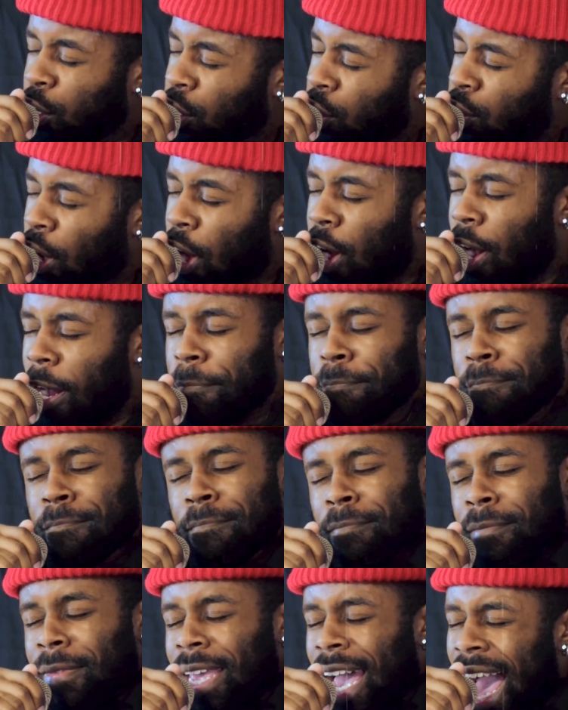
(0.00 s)
thought
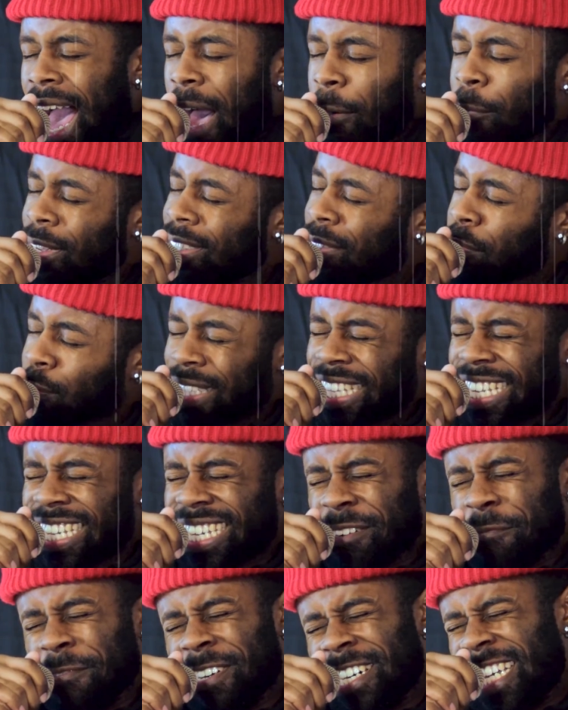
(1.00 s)
I was
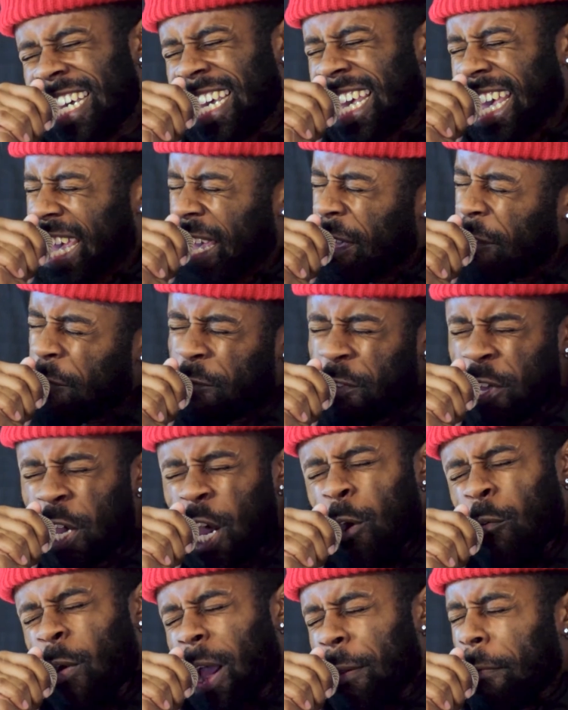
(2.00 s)
thinking with an
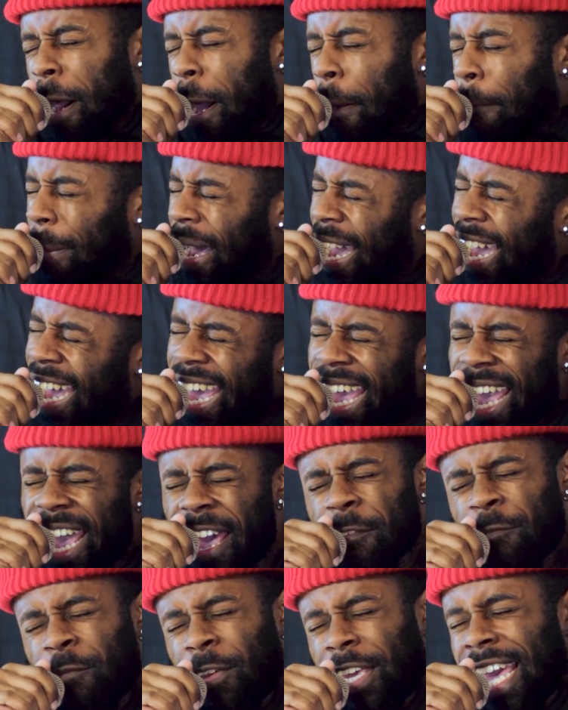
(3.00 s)
anvil, weigh my mind
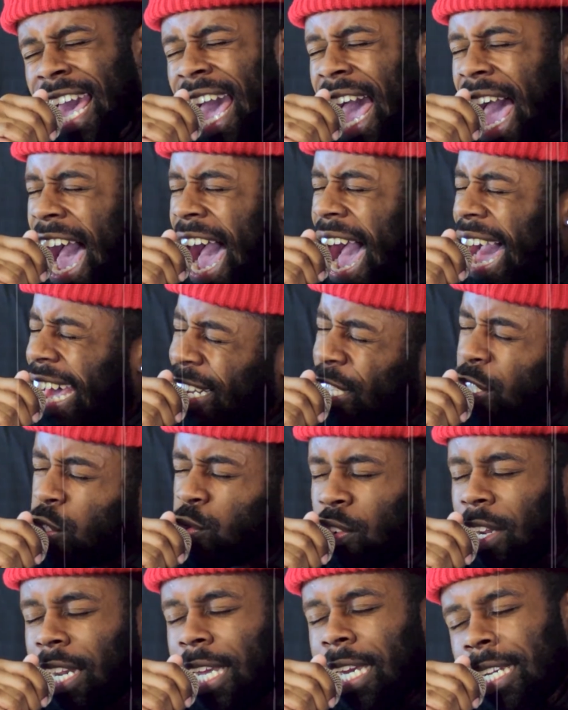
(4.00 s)
heavy. I just
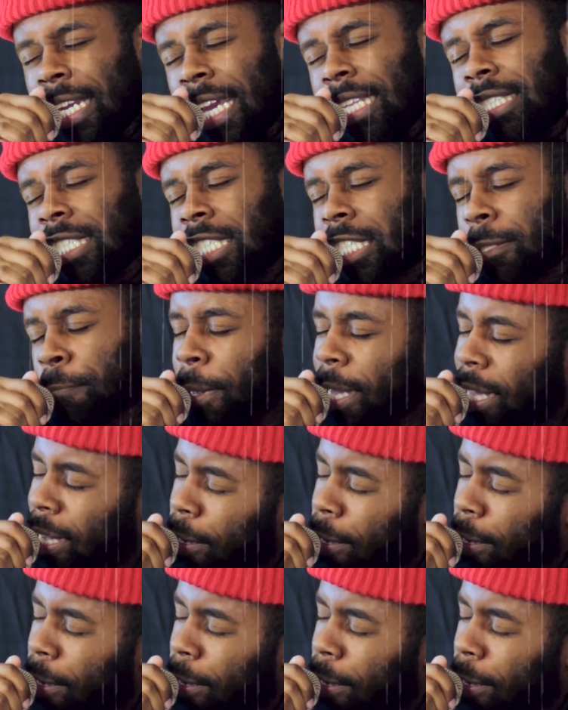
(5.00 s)
really need to speak in